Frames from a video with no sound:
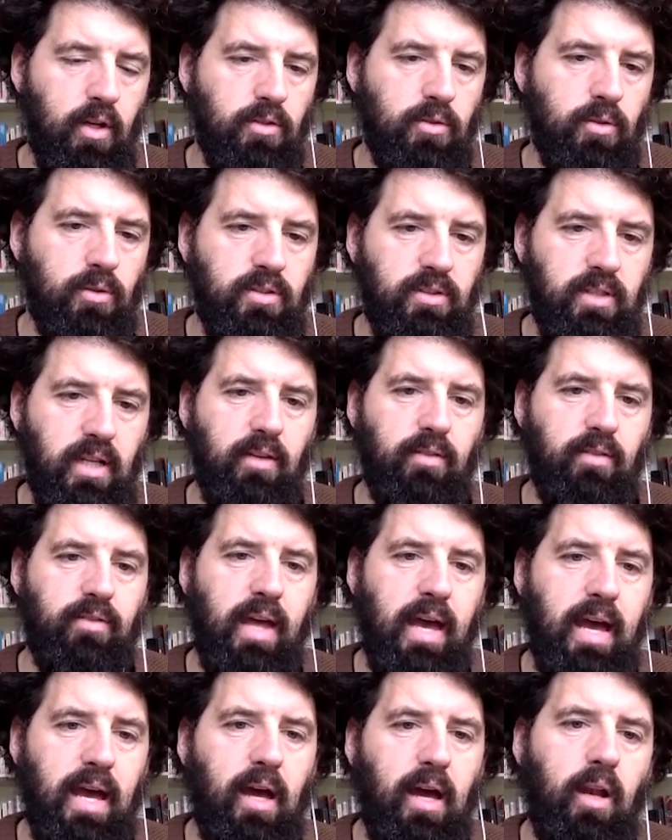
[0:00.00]
So instead of
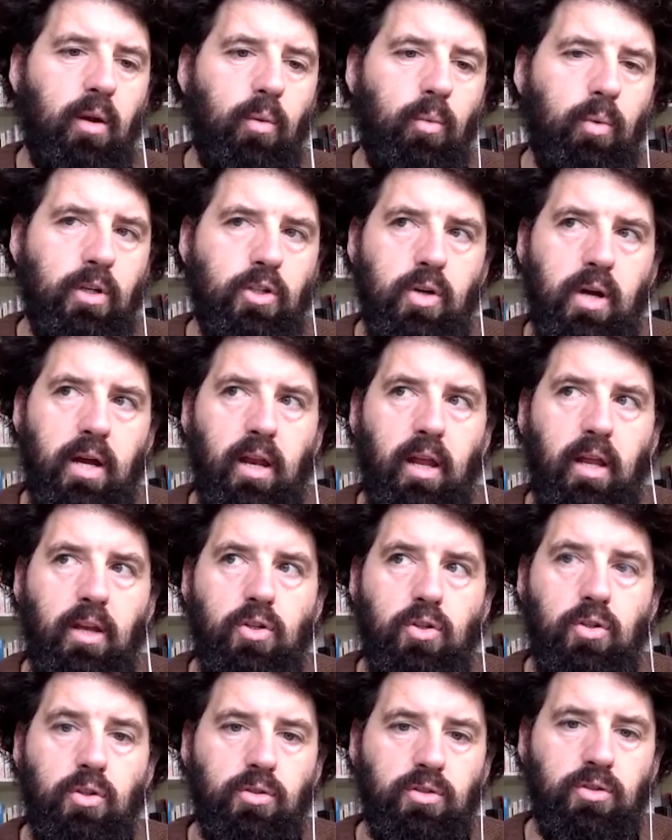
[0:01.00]
that, we try to
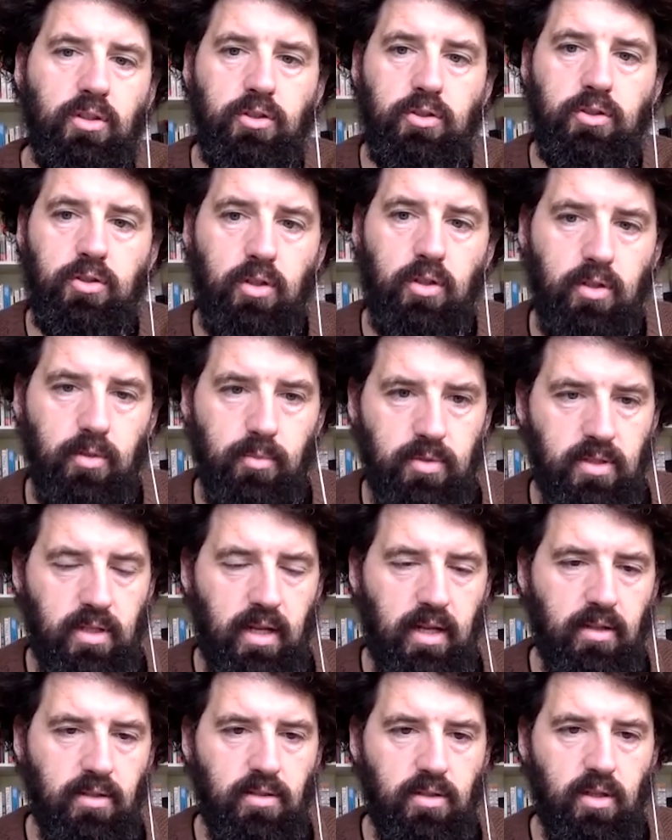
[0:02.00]
introduce a
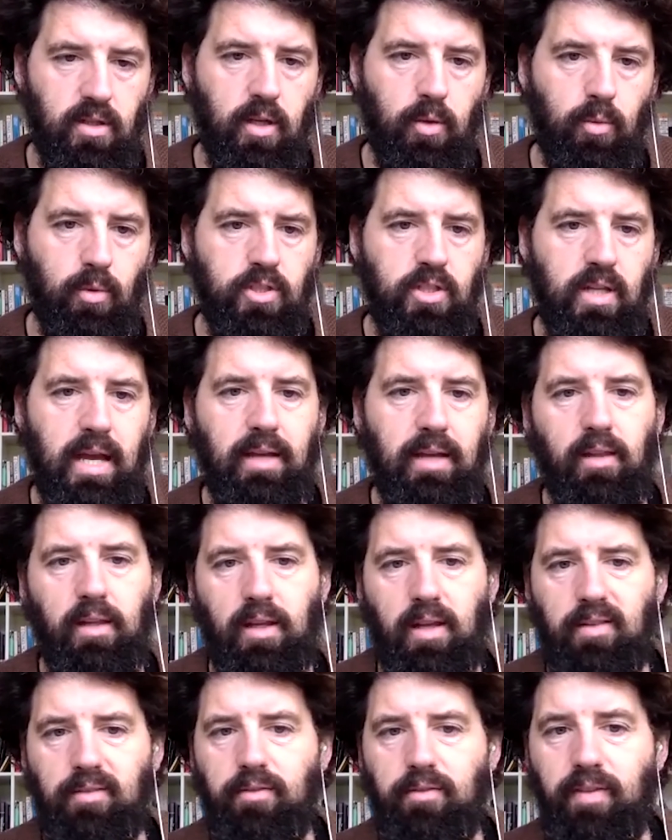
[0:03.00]
circumstance in which the
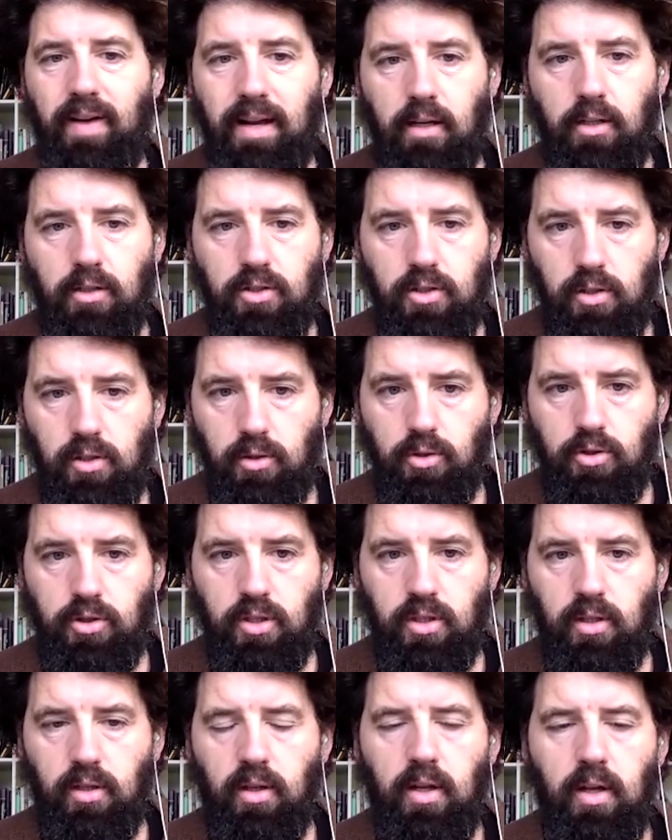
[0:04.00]
athlete can find a
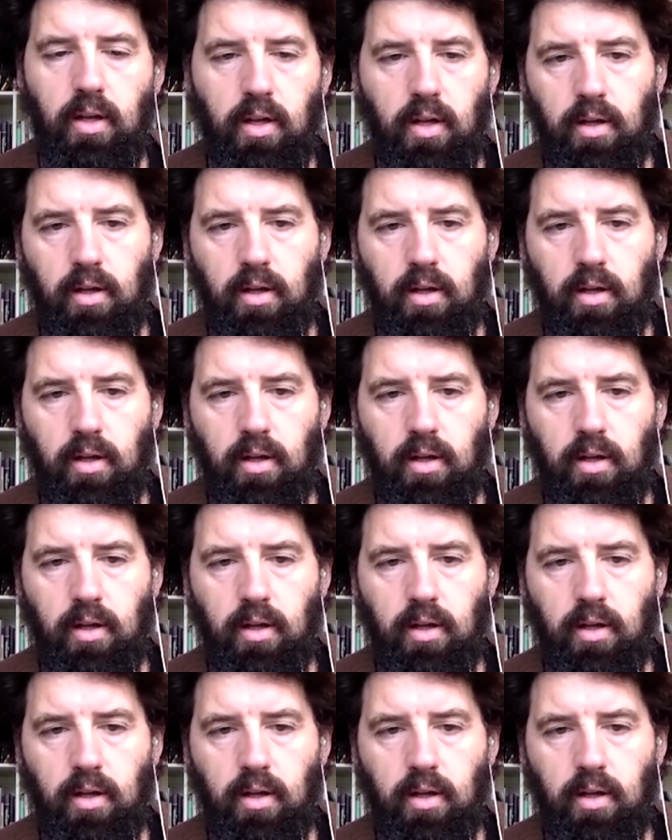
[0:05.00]
solution